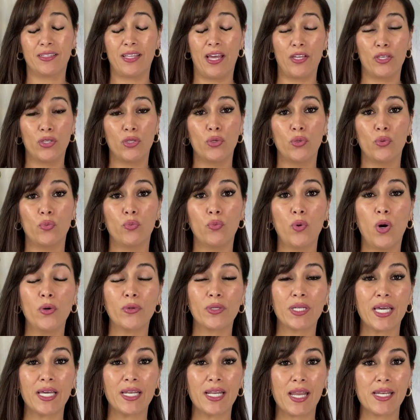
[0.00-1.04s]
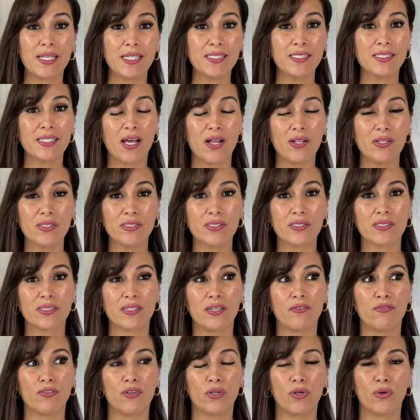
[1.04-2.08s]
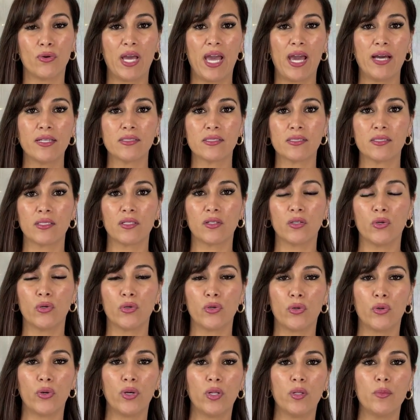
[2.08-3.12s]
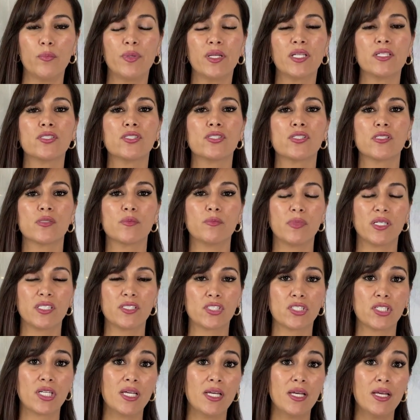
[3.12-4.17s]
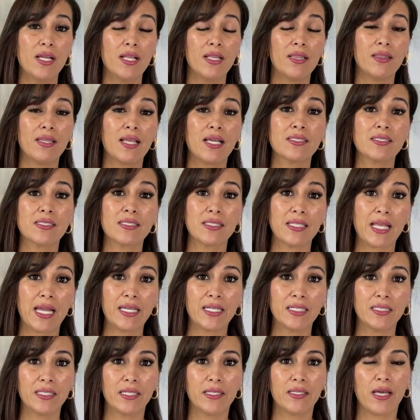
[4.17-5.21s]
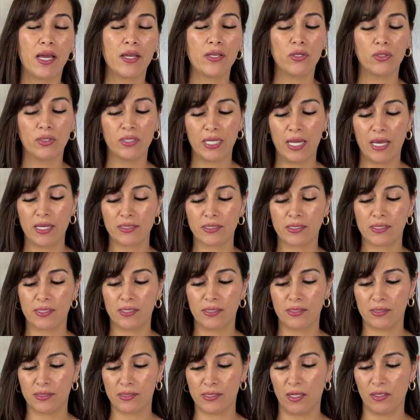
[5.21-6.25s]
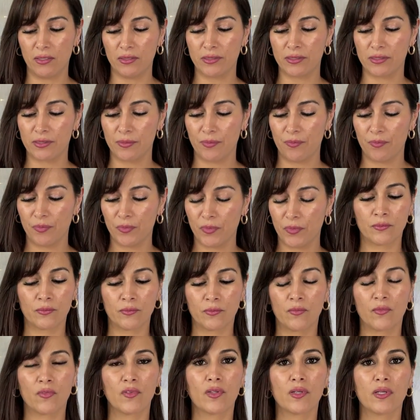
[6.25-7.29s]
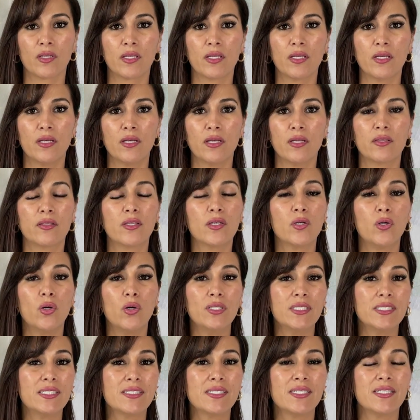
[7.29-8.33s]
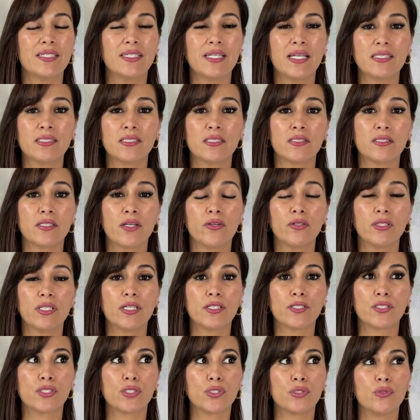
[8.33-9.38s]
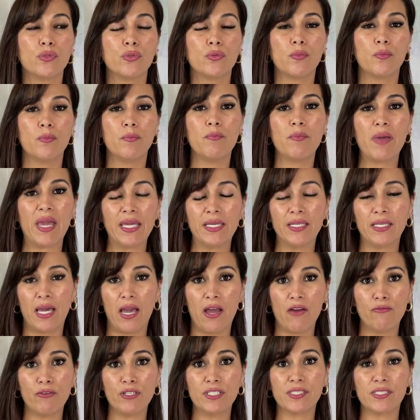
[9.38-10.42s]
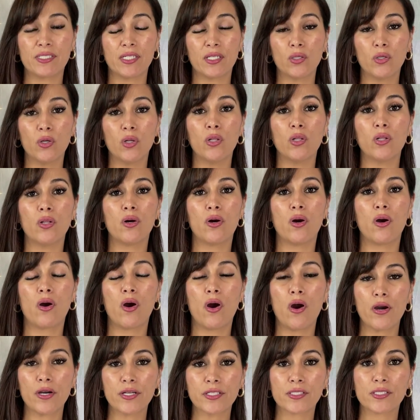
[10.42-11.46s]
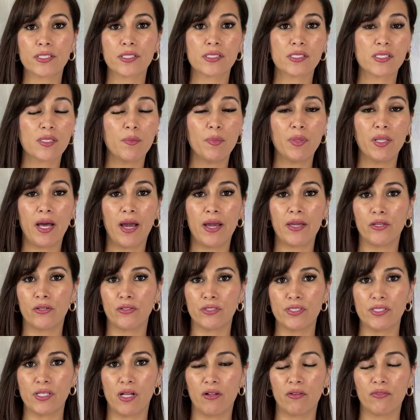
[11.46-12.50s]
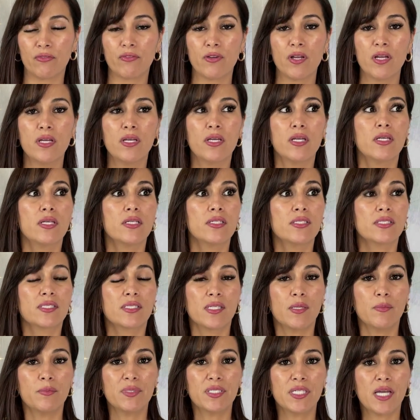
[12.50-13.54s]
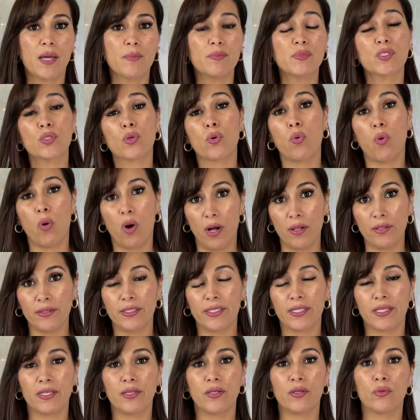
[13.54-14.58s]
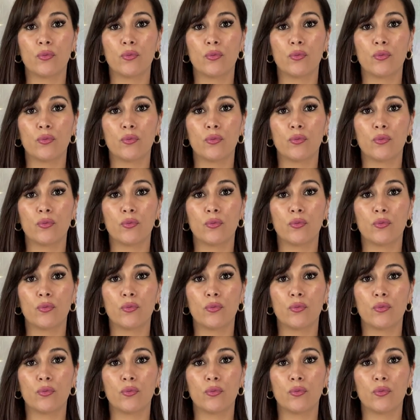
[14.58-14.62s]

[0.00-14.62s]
that you won't get any cells if you don't add silicone oil, but it's just much less likely that you'll get cells. The goal isn't necessarily to make every single art supply yourself. Sometimes quality